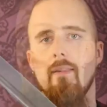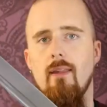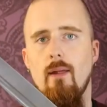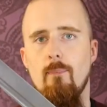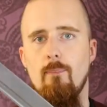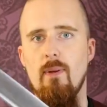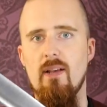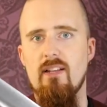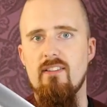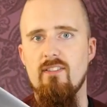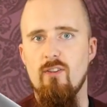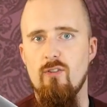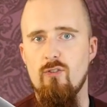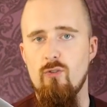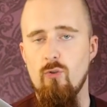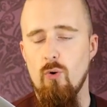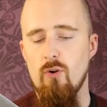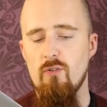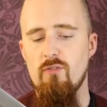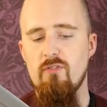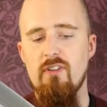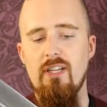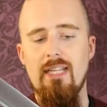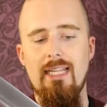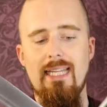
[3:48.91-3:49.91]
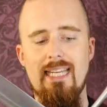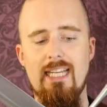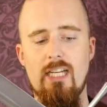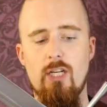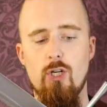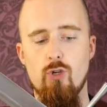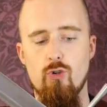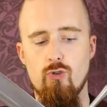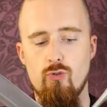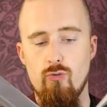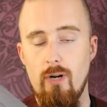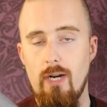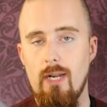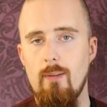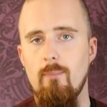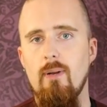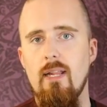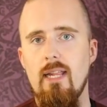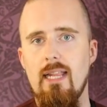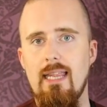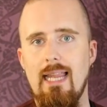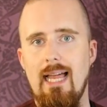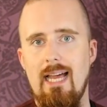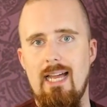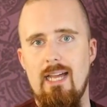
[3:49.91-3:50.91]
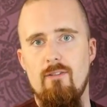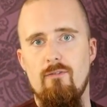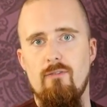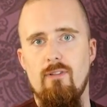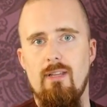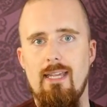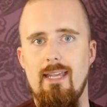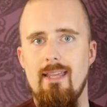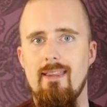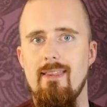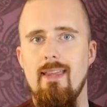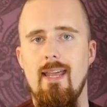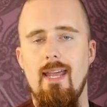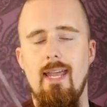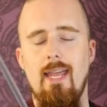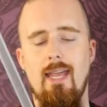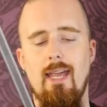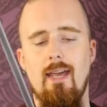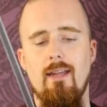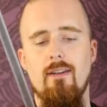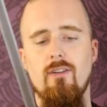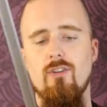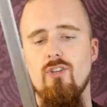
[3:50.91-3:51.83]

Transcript: that makes a sword feel incredibly lively in the hand.